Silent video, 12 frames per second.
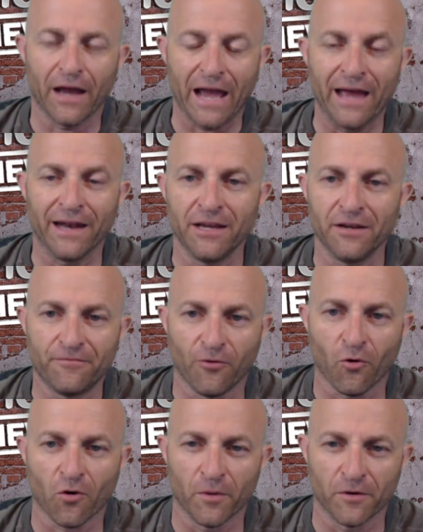any
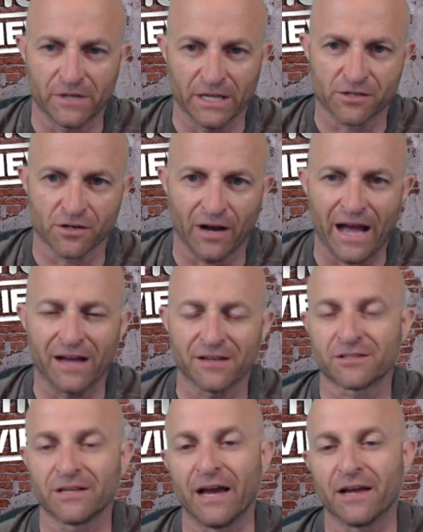form of digital
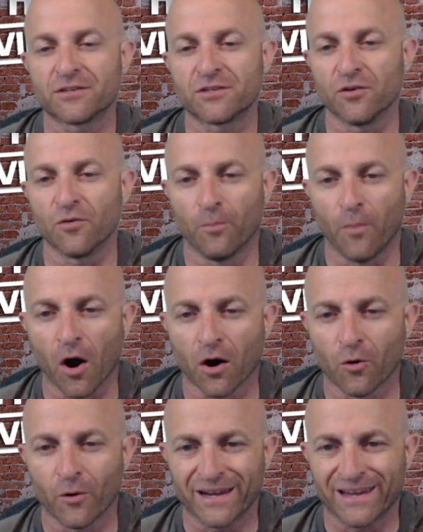asset, to
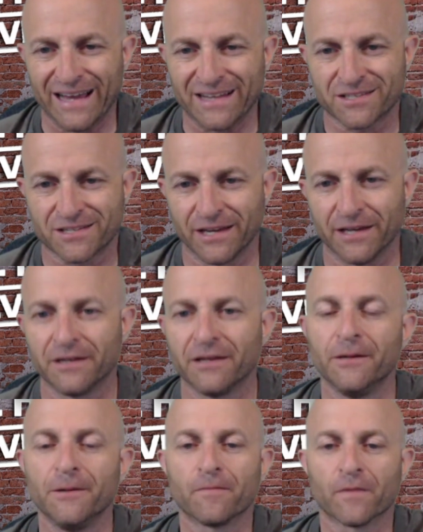borrow against it.
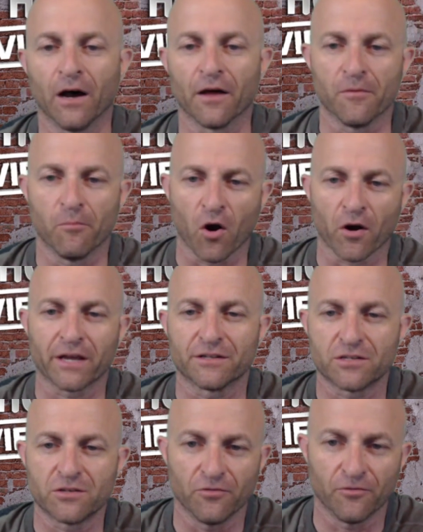The
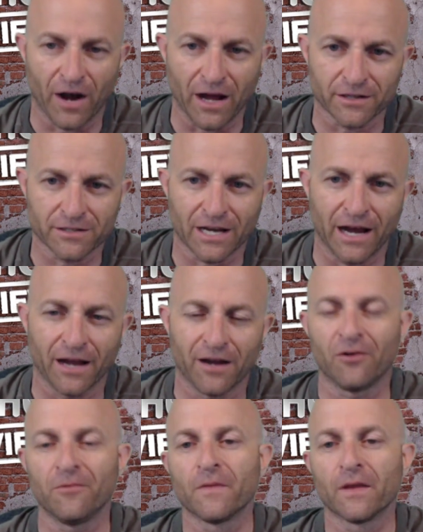market's too
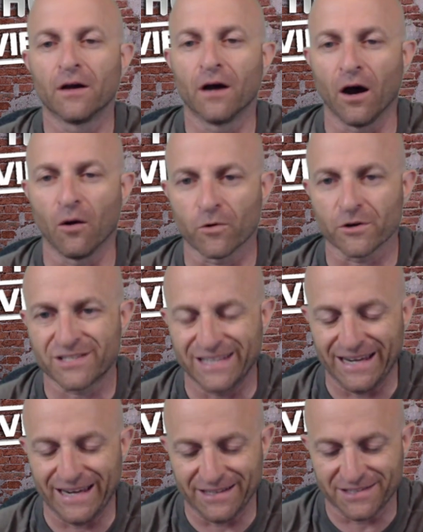volatile. We're
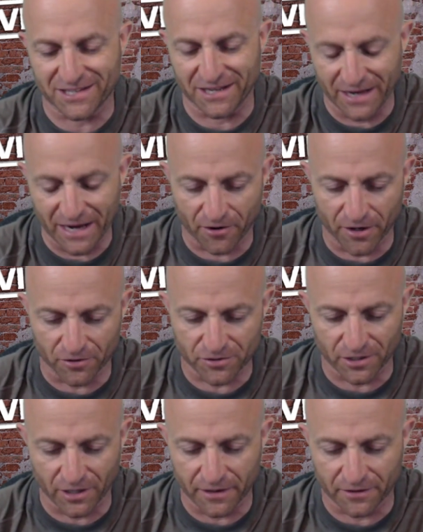seeing
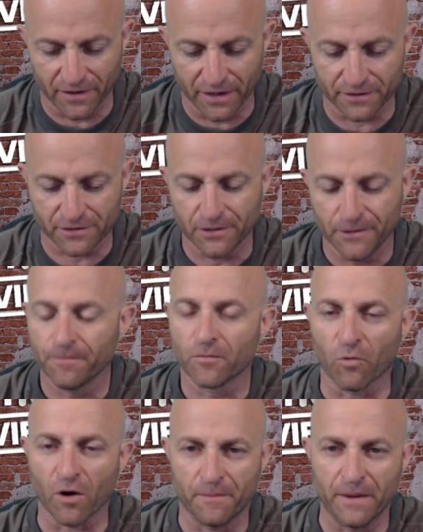scenarios like this
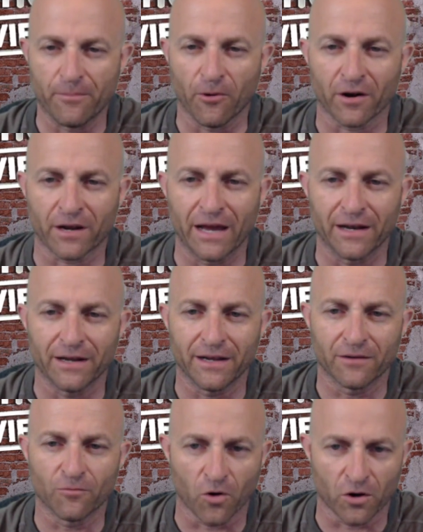where people
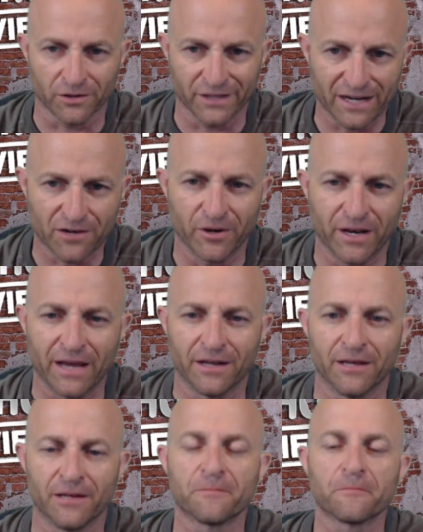were
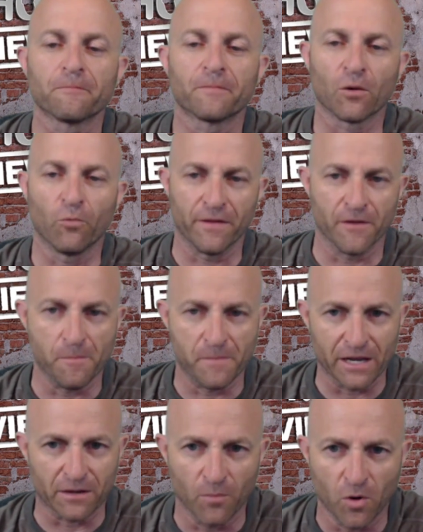liquidated with the
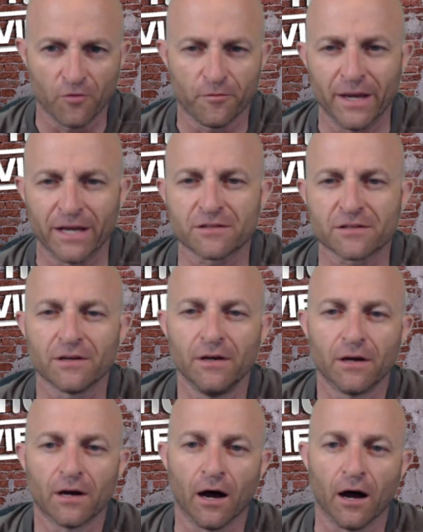big movements.
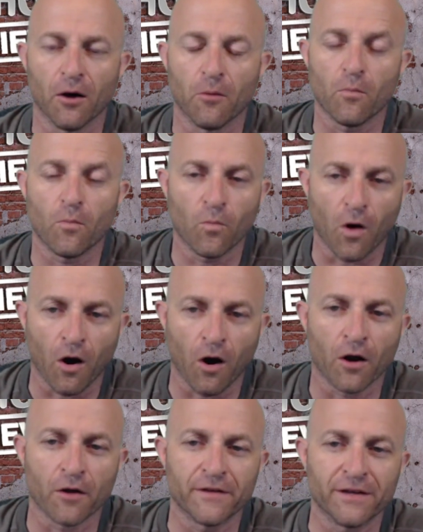
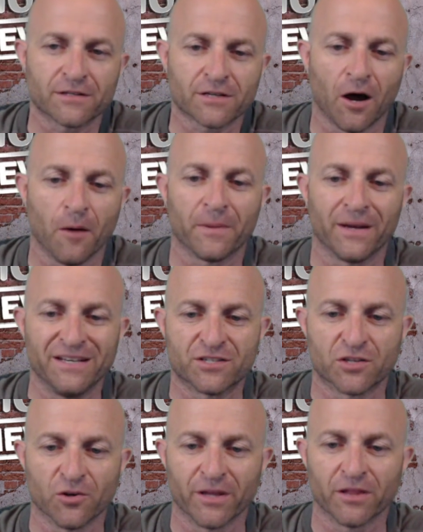Are these
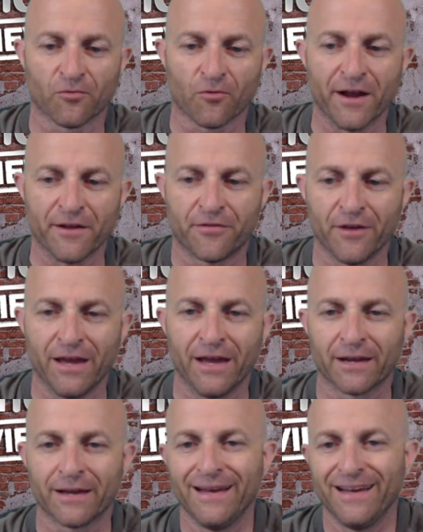companies doing the right
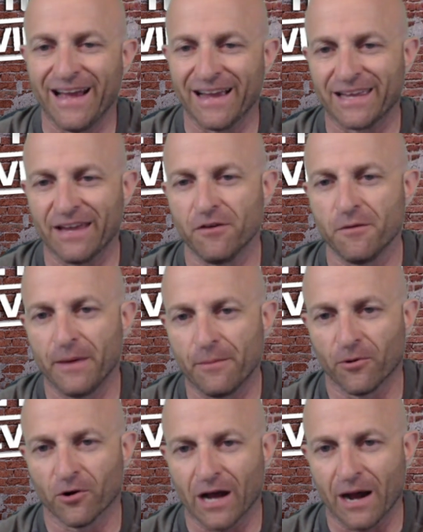thing and giving
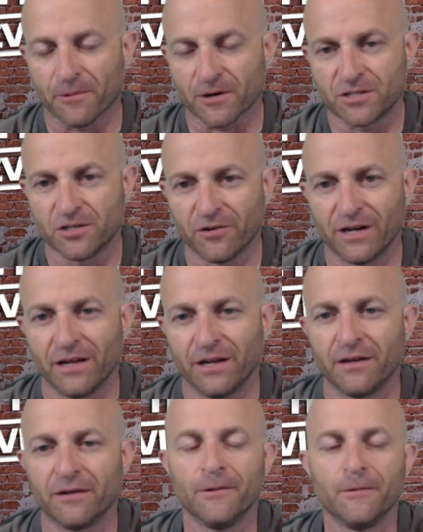people an
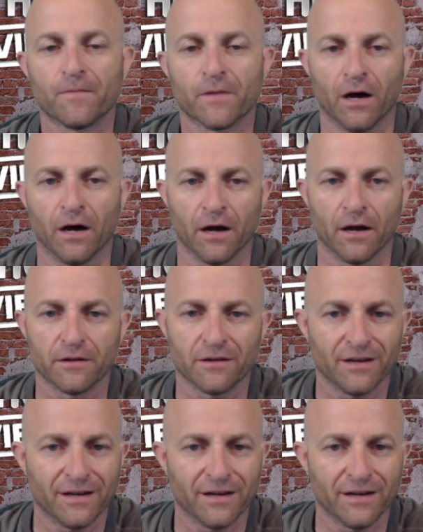opportunity, after